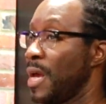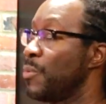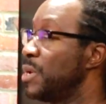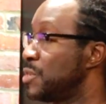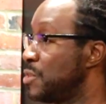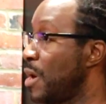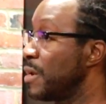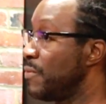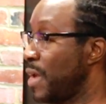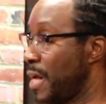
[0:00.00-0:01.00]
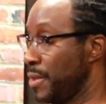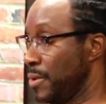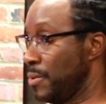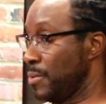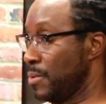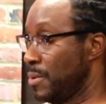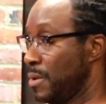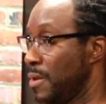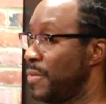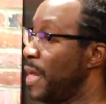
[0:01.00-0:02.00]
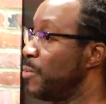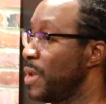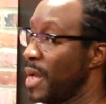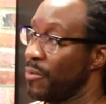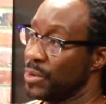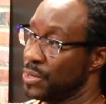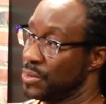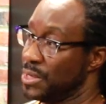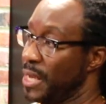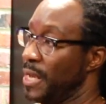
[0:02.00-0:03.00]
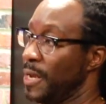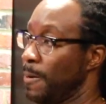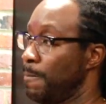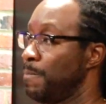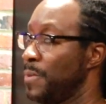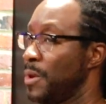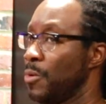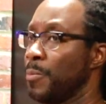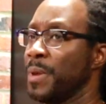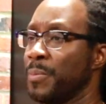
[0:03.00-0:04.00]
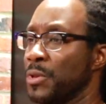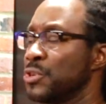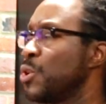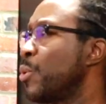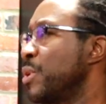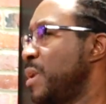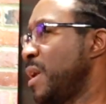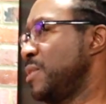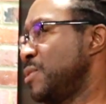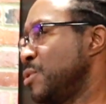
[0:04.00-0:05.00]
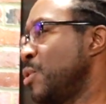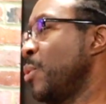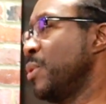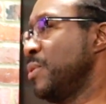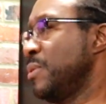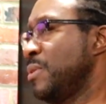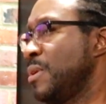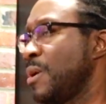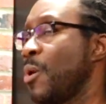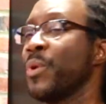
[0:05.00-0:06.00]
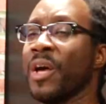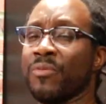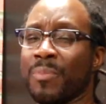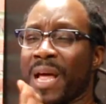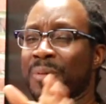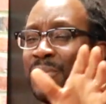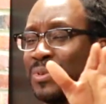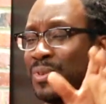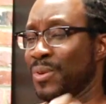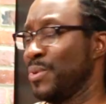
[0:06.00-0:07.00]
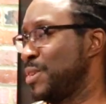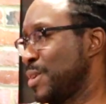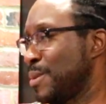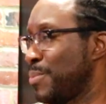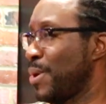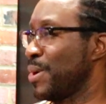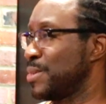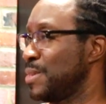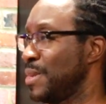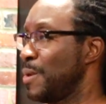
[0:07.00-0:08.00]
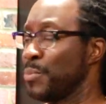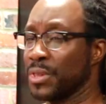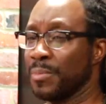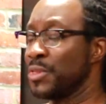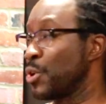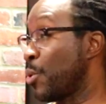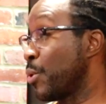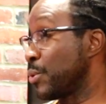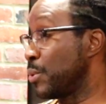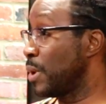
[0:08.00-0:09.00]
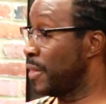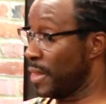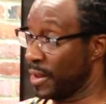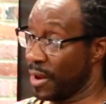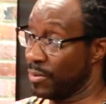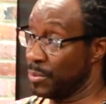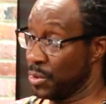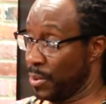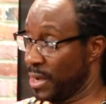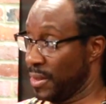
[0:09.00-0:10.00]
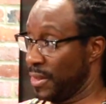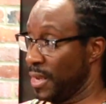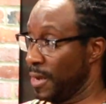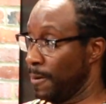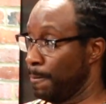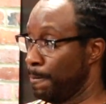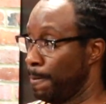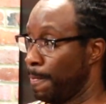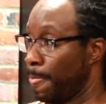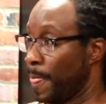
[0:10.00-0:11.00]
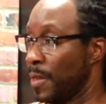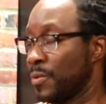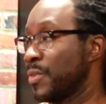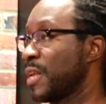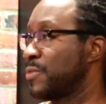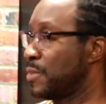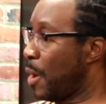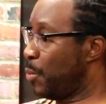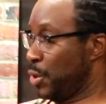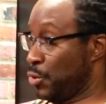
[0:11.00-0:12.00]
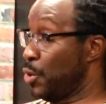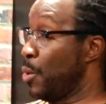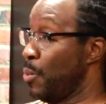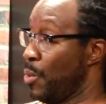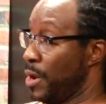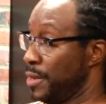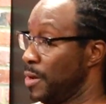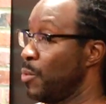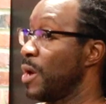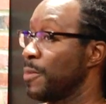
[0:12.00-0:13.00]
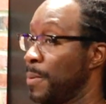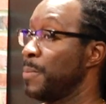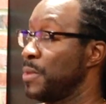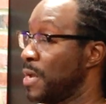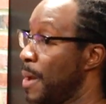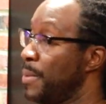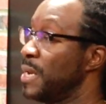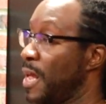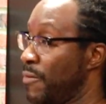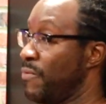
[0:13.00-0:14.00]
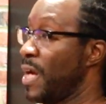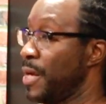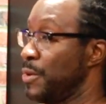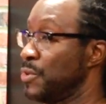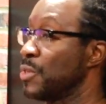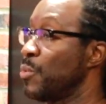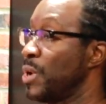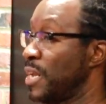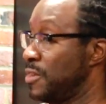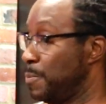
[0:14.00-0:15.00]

And when it's not a value, then we have what you're saying. Well, people are tokenized. They're token. Oh, we have a black person here. We check the box. Put them in the corner and not have them do anything. Yeah. So that's not what you don't want. You want people to come in and have value. So that when I